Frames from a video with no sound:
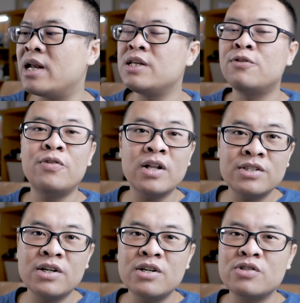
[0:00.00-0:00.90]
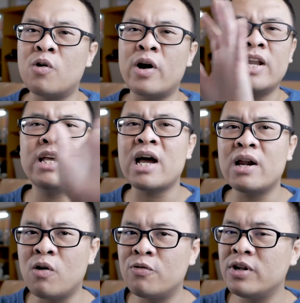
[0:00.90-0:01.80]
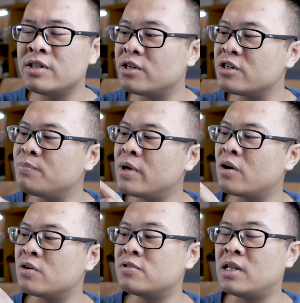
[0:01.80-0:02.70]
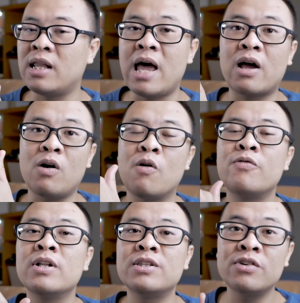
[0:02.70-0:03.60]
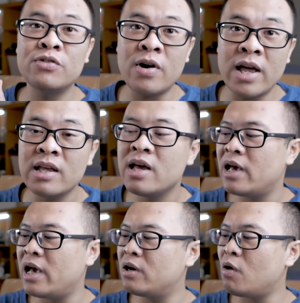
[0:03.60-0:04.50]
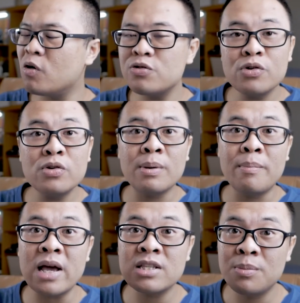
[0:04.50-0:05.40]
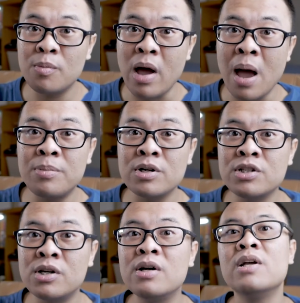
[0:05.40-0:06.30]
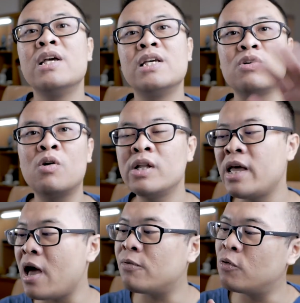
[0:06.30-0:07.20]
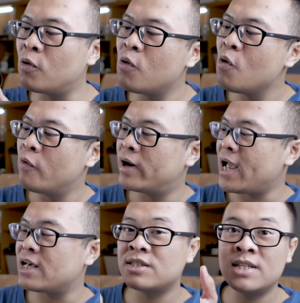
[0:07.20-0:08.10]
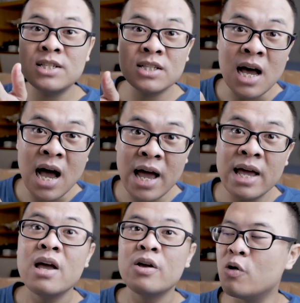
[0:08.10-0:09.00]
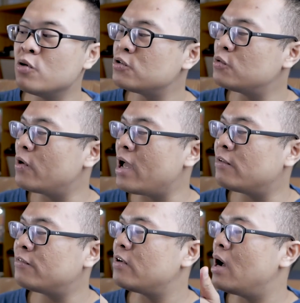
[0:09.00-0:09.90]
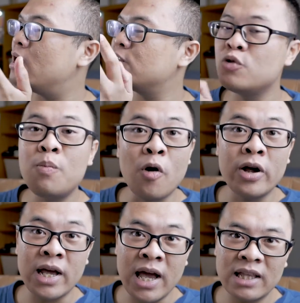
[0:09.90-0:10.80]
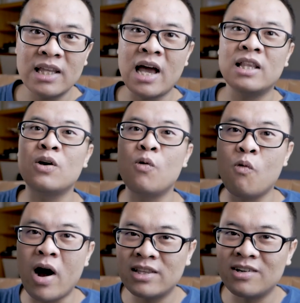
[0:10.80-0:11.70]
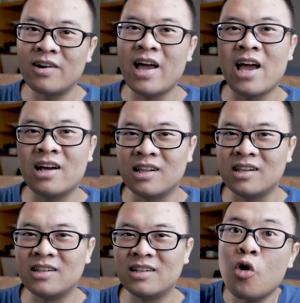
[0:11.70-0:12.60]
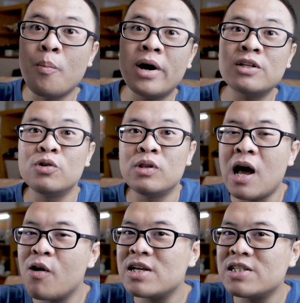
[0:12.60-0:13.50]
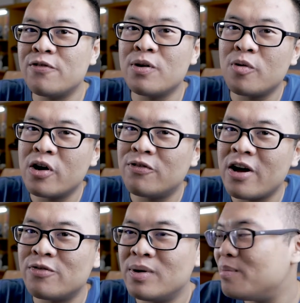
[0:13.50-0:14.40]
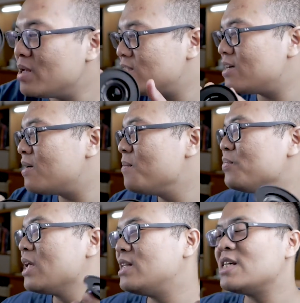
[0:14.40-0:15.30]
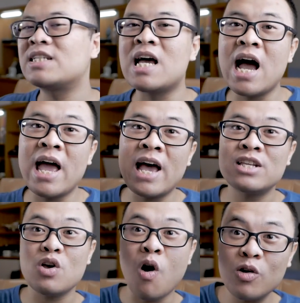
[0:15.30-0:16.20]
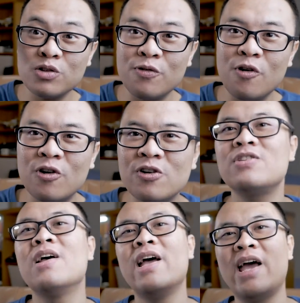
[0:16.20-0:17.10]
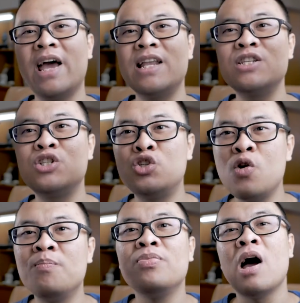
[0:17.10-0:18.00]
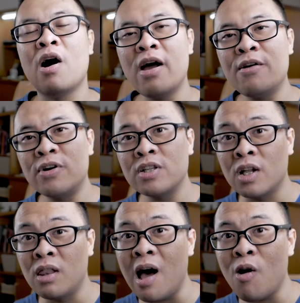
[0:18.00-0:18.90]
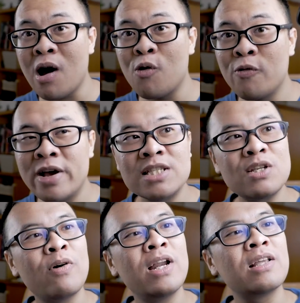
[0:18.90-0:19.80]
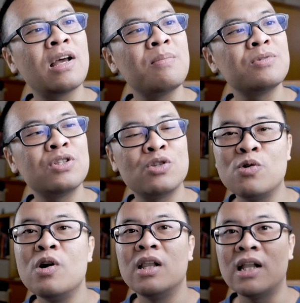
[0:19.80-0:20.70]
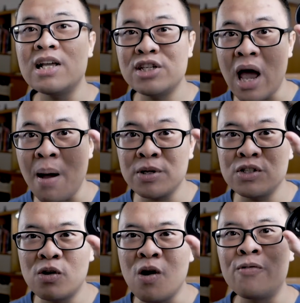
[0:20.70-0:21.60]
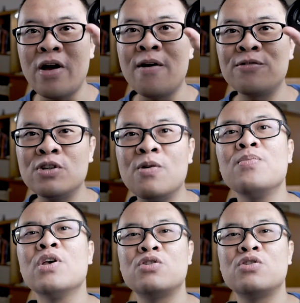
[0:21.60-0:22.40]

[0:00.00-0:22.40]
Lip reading: ND filters or any kind of filters because the lack of filter thread. And also, the maximum aperture is only f4, whereas this guy goes to f2.8 at the wider angle. Compared to Leica 7.5mm, this guy has autofocus and zoom. However, the Leica wins when it comes to larger aperture of f2.